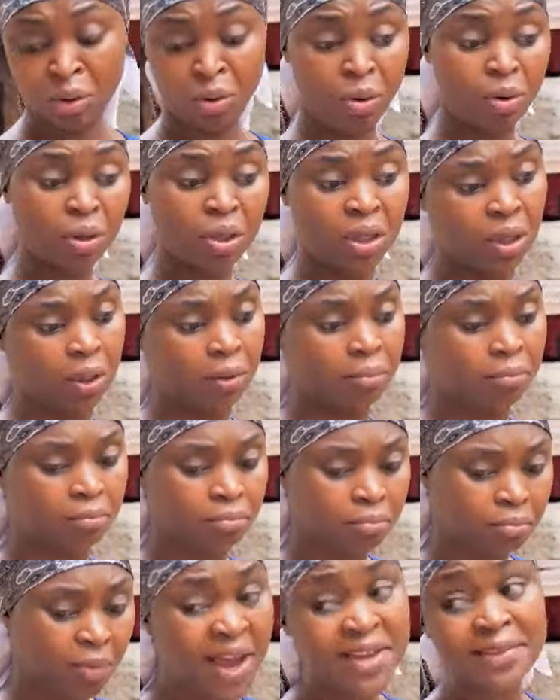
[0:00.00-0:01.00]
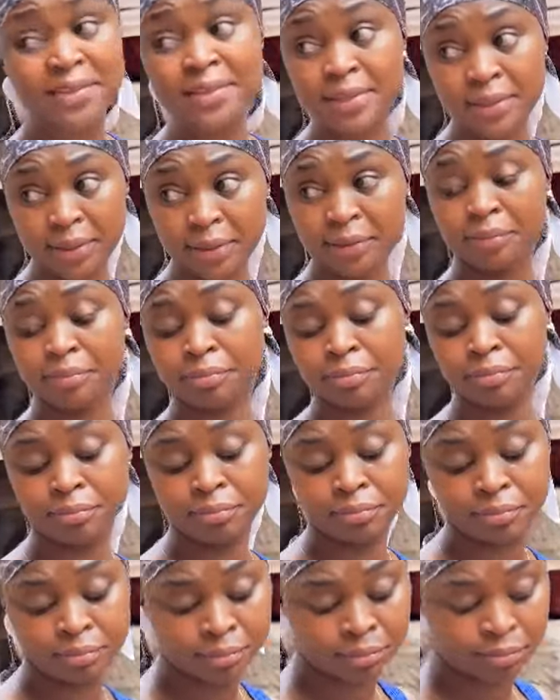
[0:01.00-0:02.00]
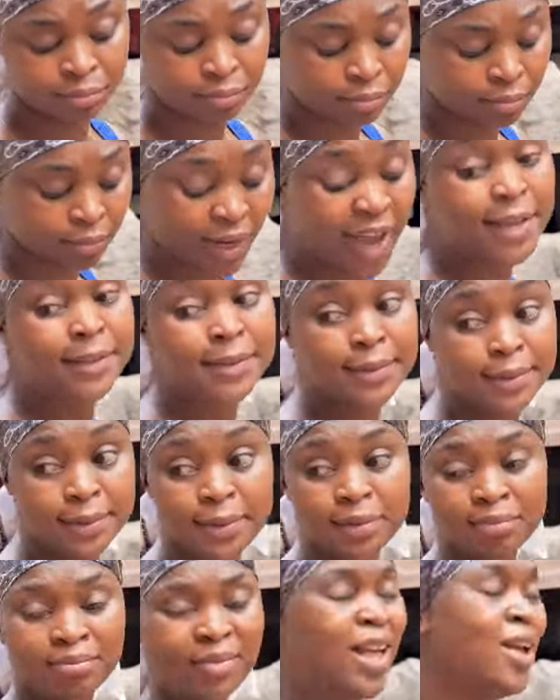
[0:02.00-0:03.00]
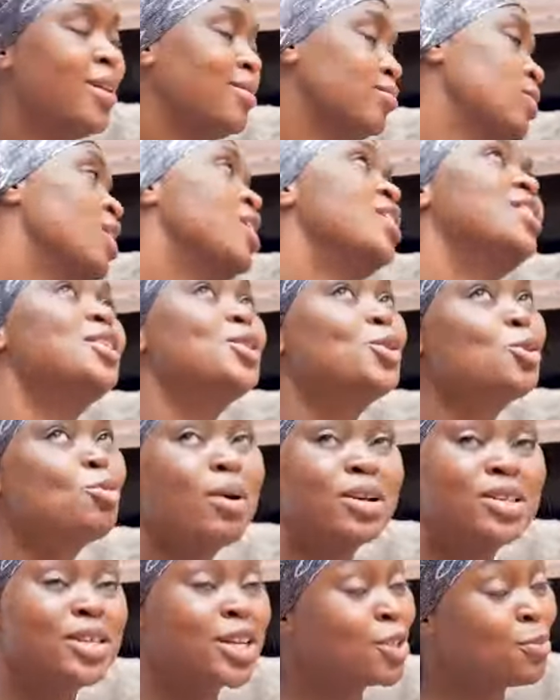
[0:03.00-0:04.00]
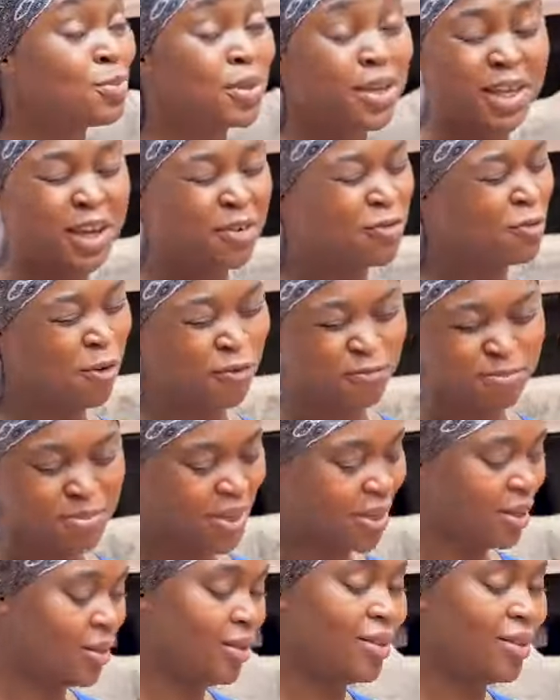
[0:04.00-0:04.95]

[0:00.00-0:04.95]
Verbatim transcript: Oh, okay. I see. I see. This woman has to be careful of